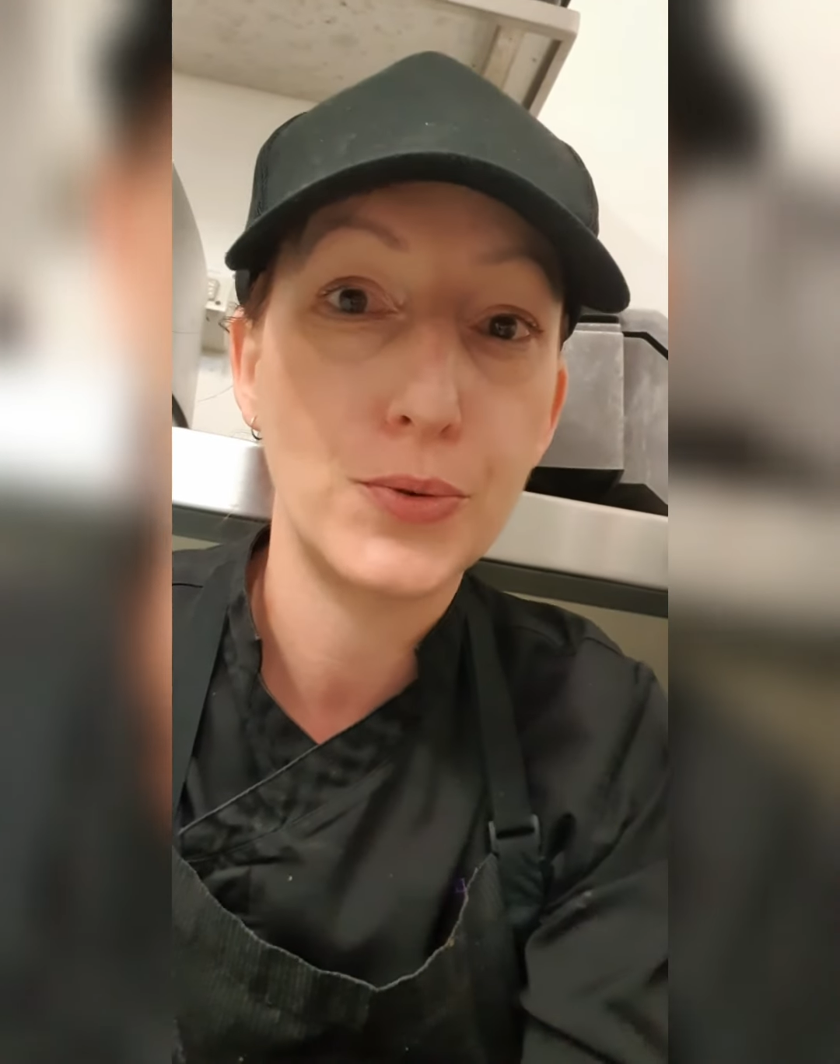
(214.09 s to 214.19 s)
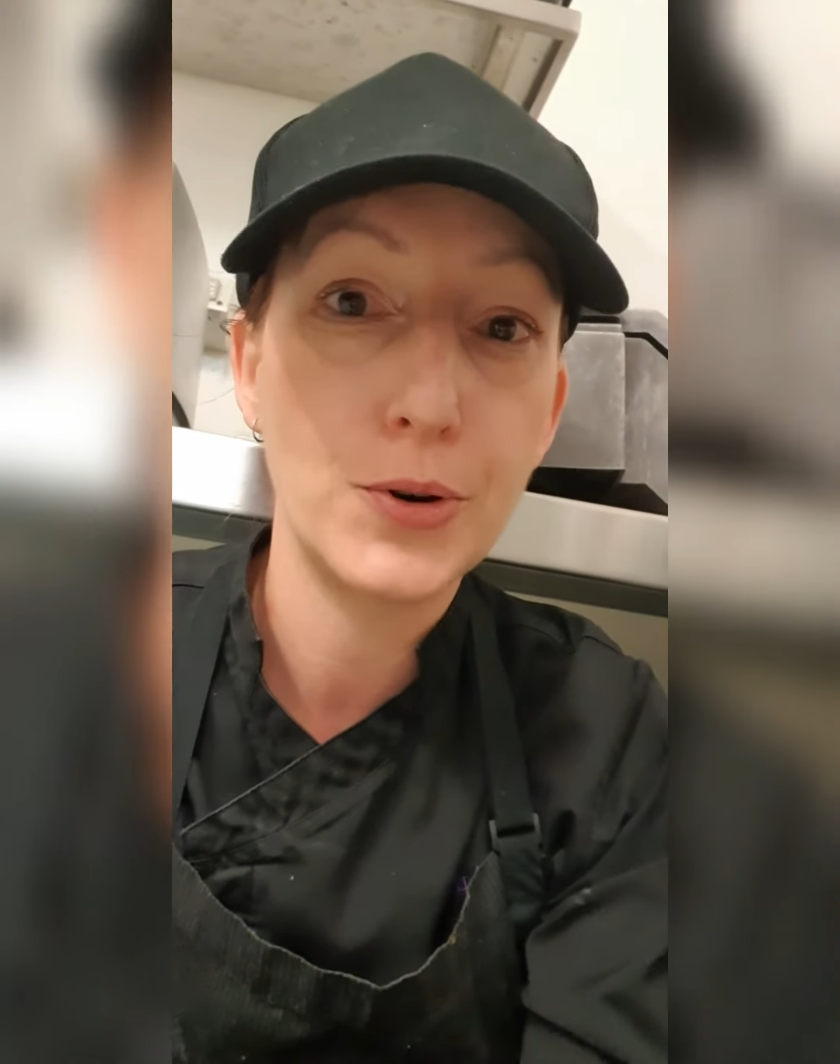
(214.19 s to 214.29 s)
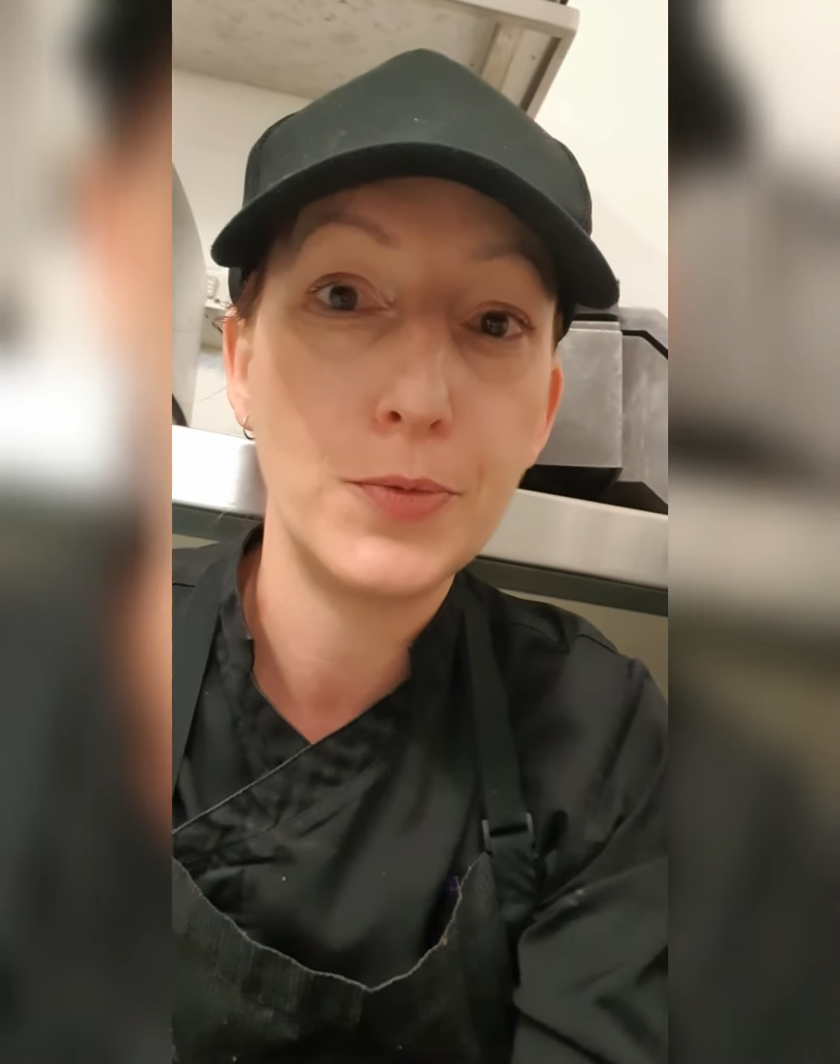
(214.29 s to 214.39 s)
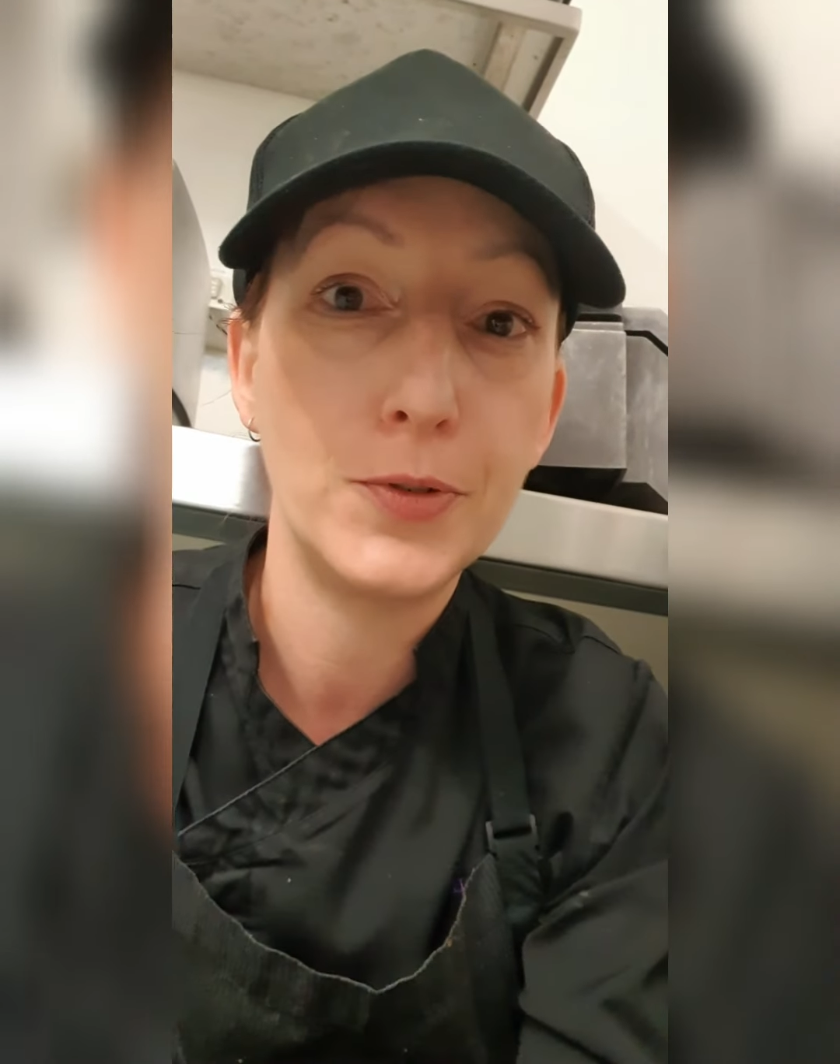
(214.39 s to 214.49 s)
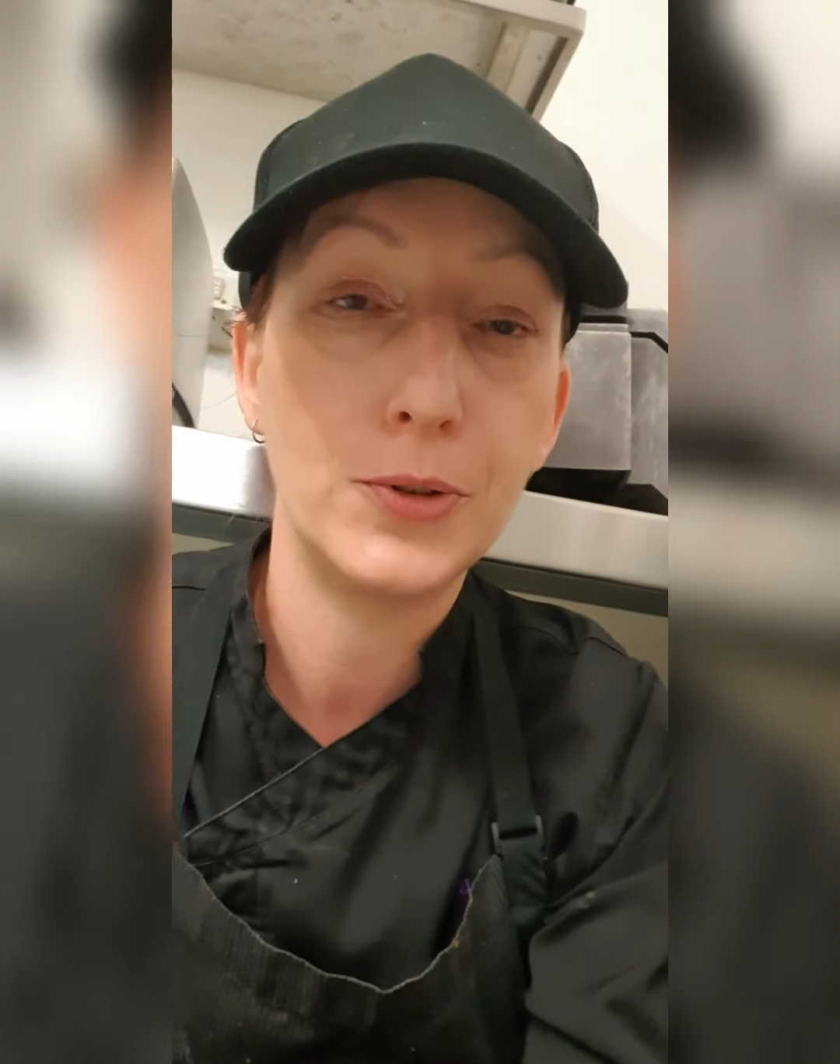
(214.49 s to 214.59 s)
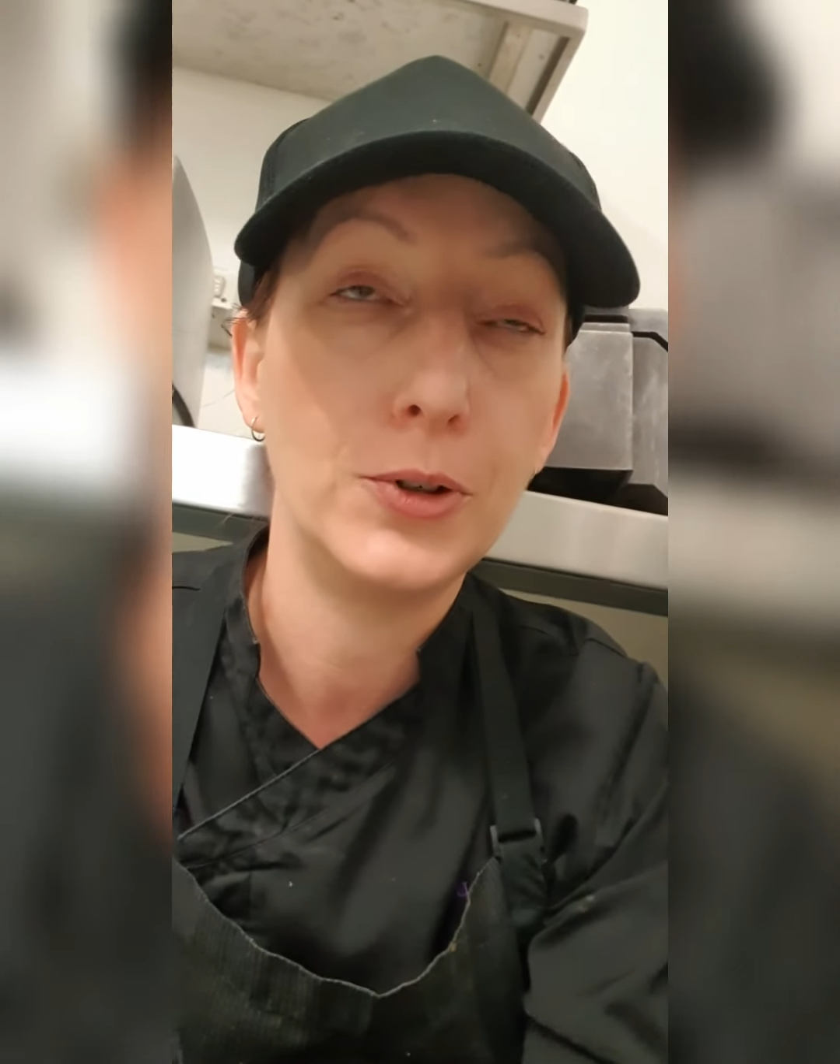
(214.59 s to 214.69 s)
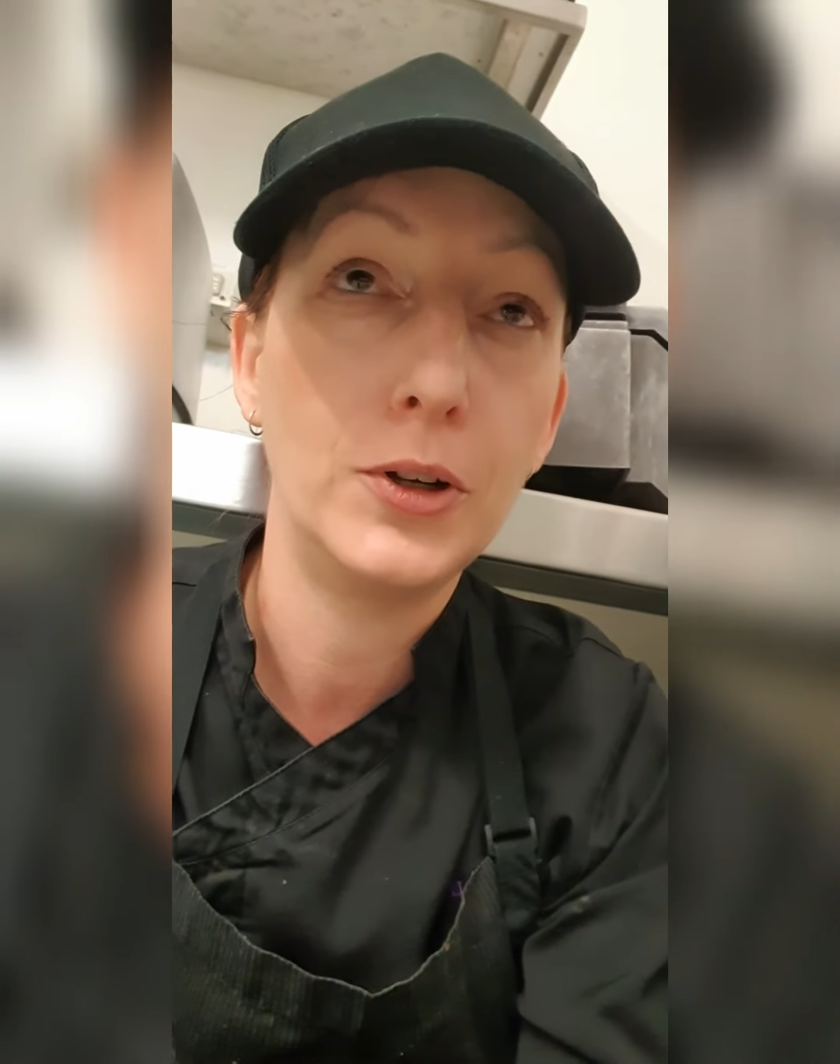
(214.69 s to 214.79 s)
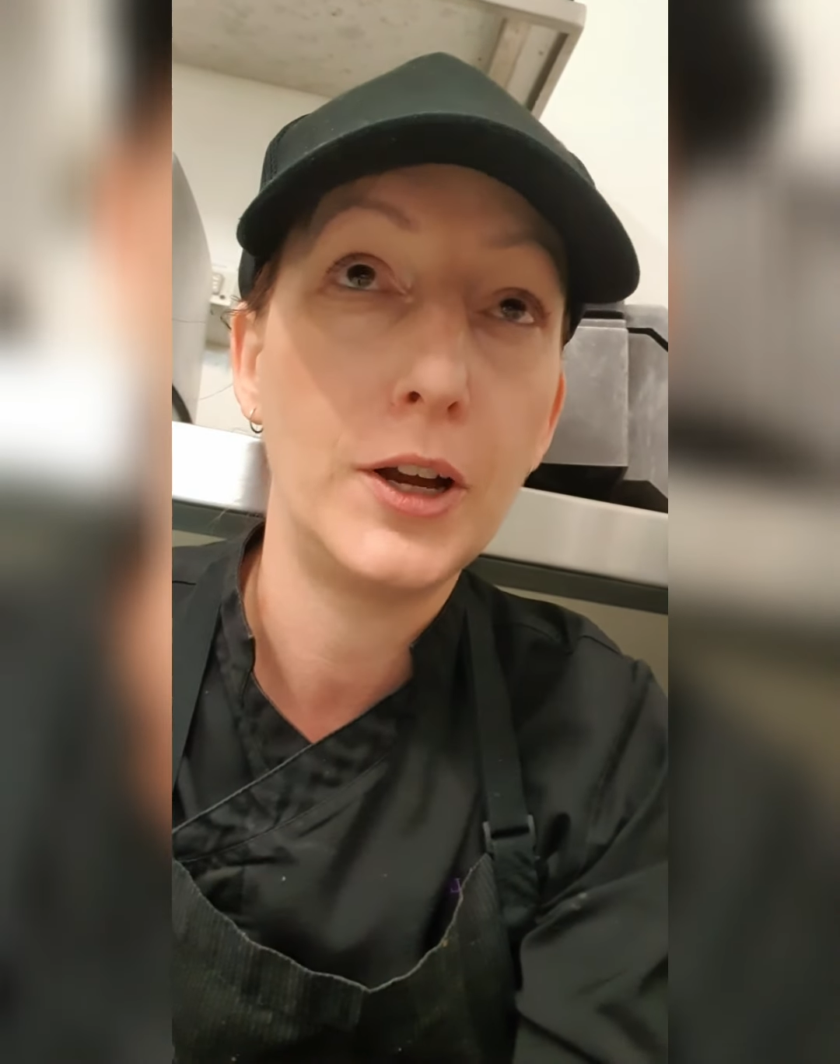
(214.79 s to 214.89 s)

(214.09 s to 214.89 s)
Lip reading: room for